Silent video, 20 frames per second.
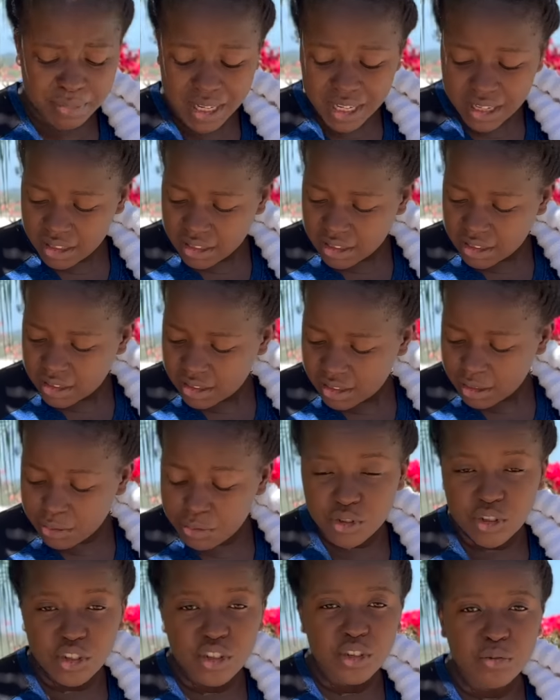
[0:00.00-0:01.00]
Mate, it
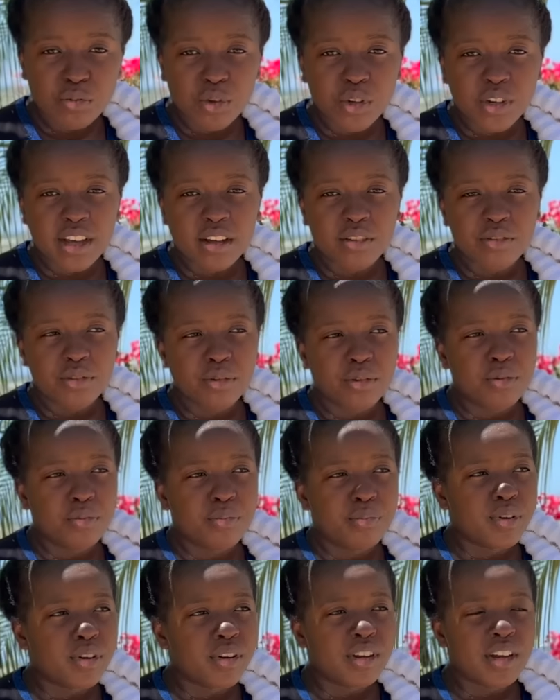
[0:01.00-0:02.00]
was a good workout though,
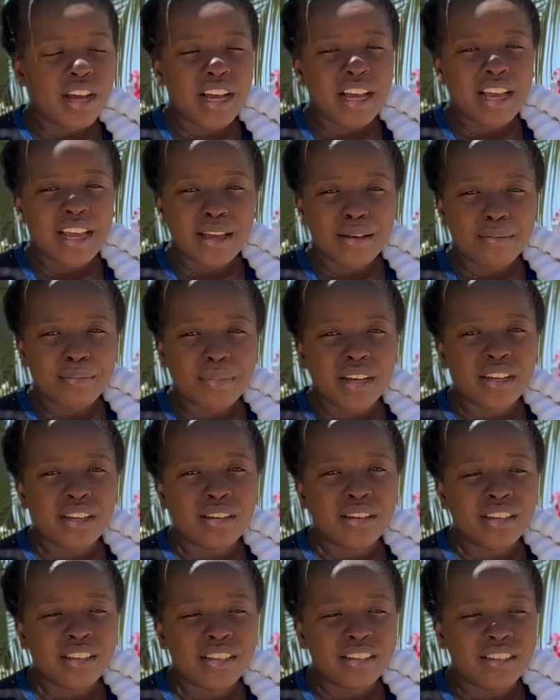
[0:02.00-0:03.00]
but I am
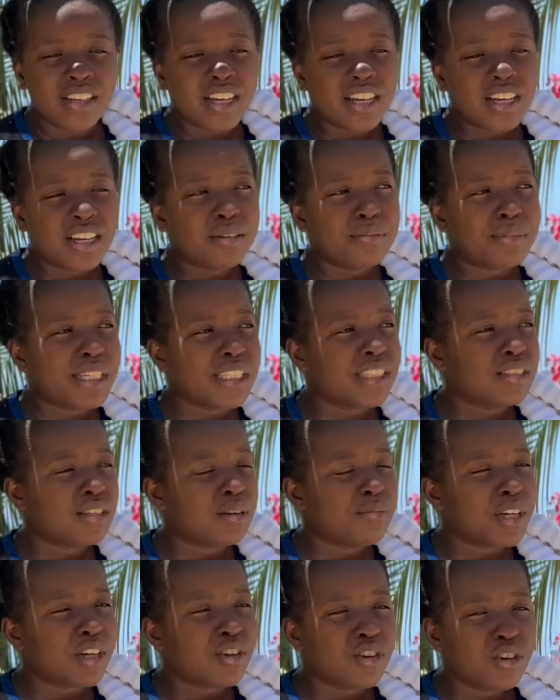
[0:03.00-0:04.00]
done. My
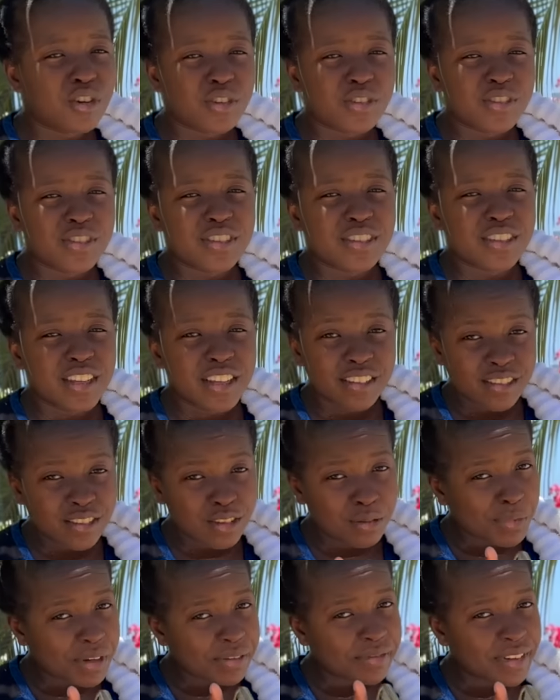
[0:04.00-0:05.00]
stomach hurts. It's the
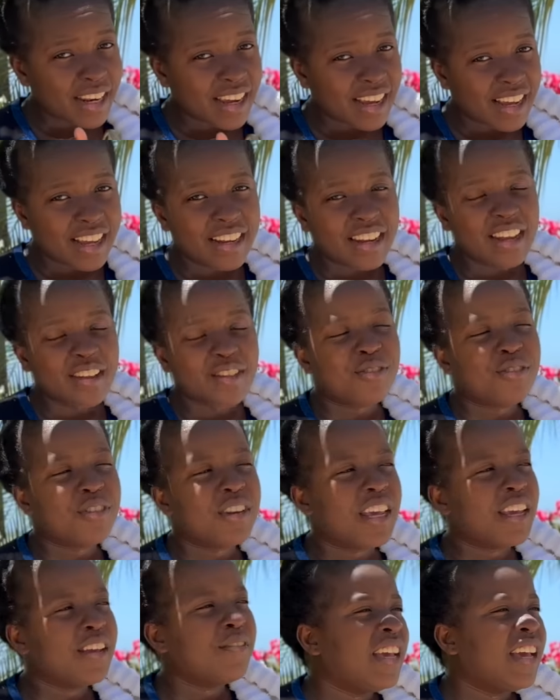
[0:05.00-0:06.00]
muffin I had
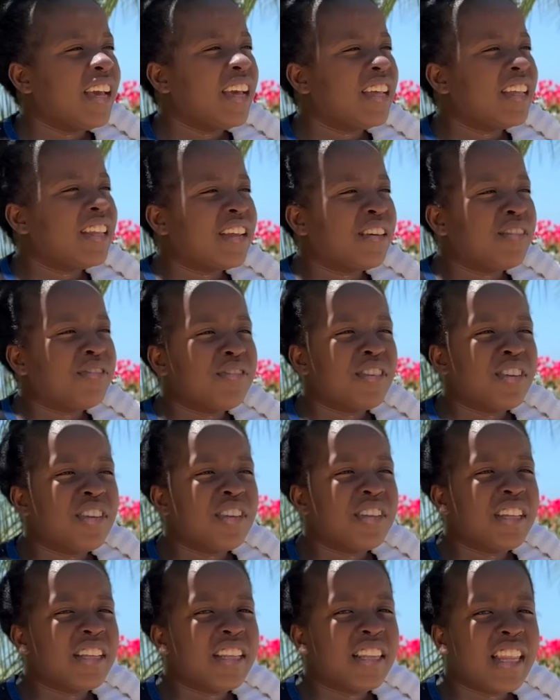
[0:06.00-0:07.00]
yesterday and I feel
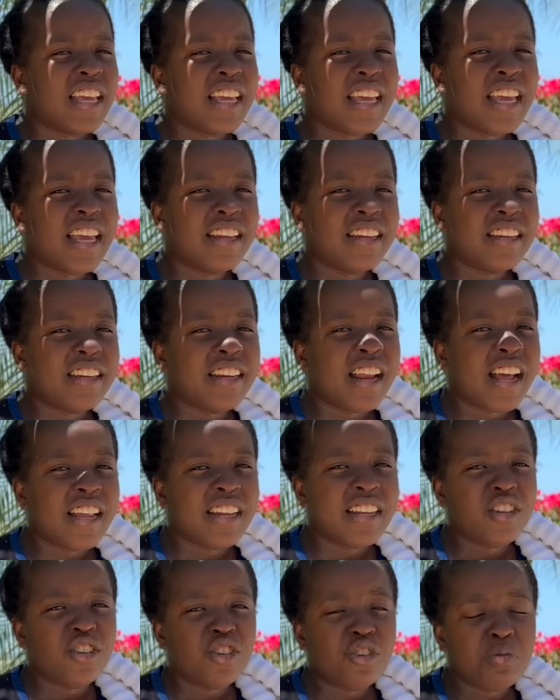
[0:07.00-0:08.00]
lightheaded. I
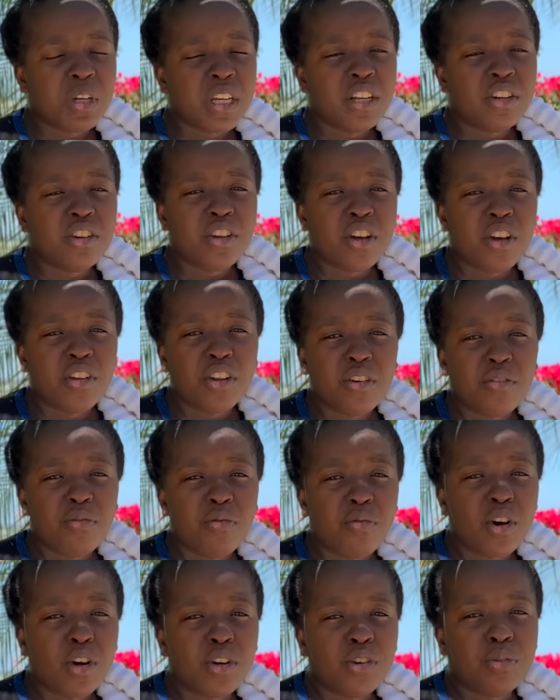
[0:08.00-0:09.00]
didn't drink en enough
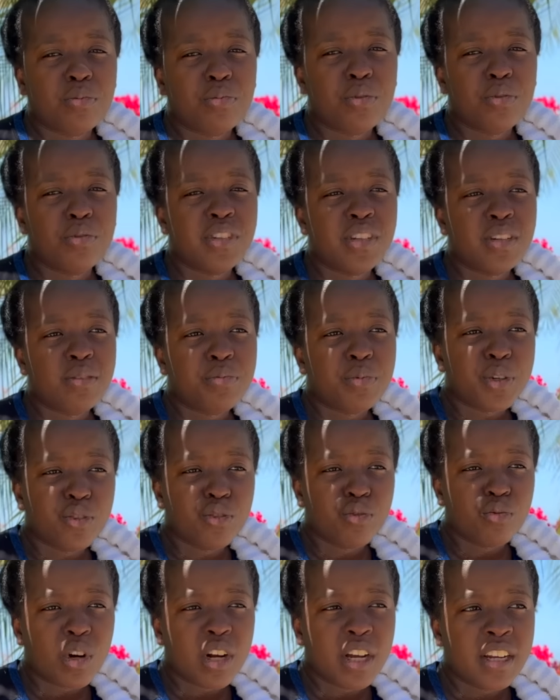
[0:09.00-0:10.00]
water. Pro tip, when you
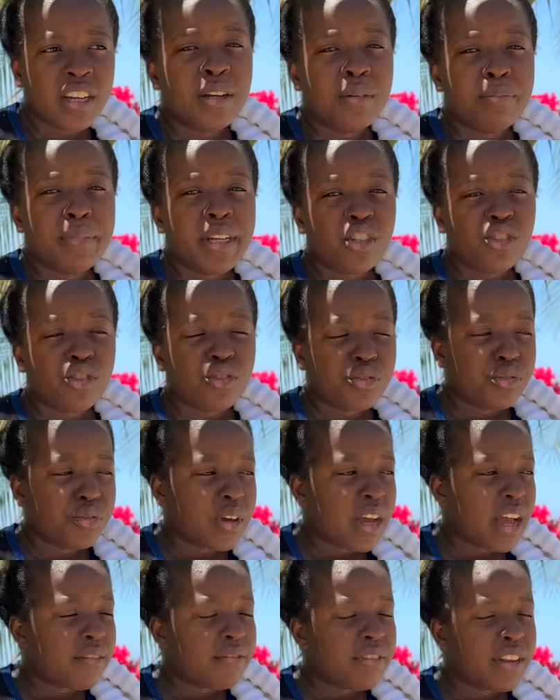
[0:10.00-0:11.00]
run, make sure you
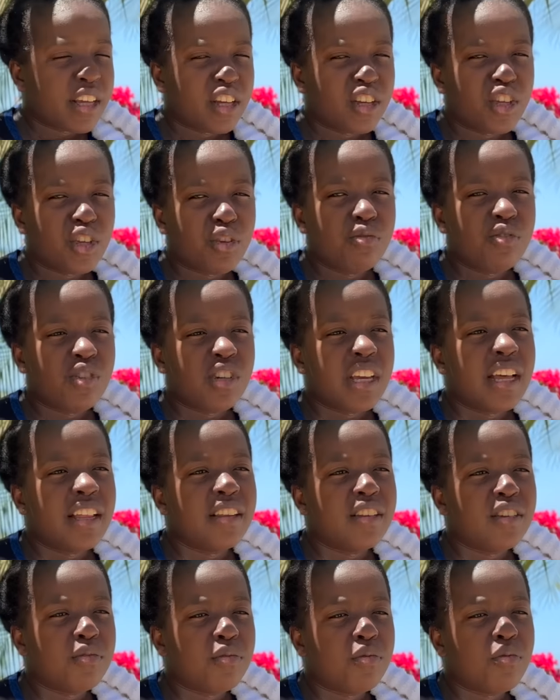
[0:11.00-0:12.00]
have like a huge
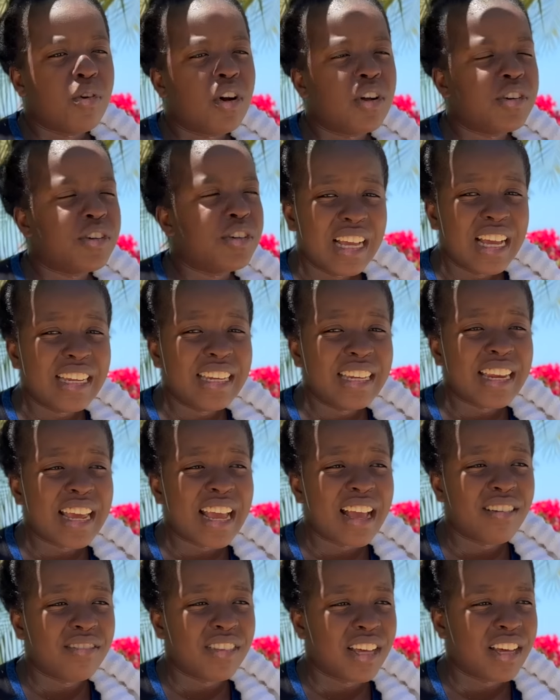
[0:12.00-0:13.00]
gallon of water. I didn't
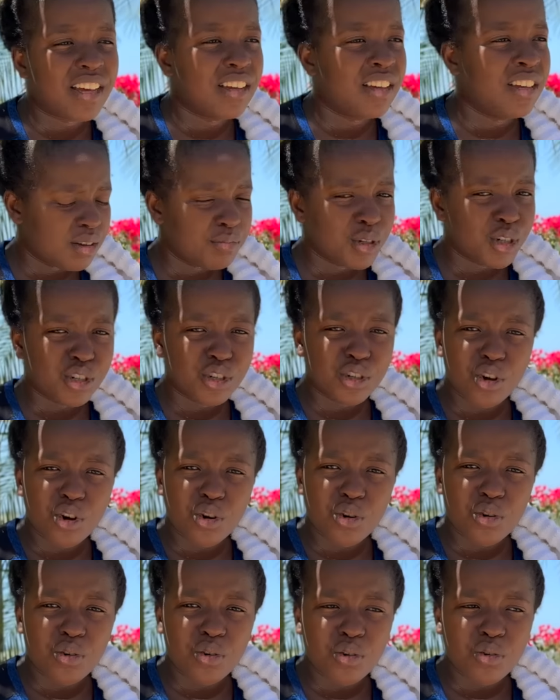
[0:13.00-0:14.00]
have that. We're gonna go
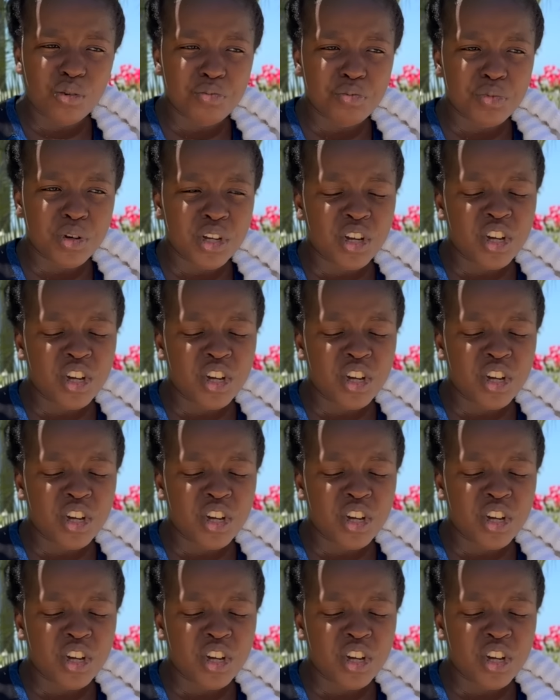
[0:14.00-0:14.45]
home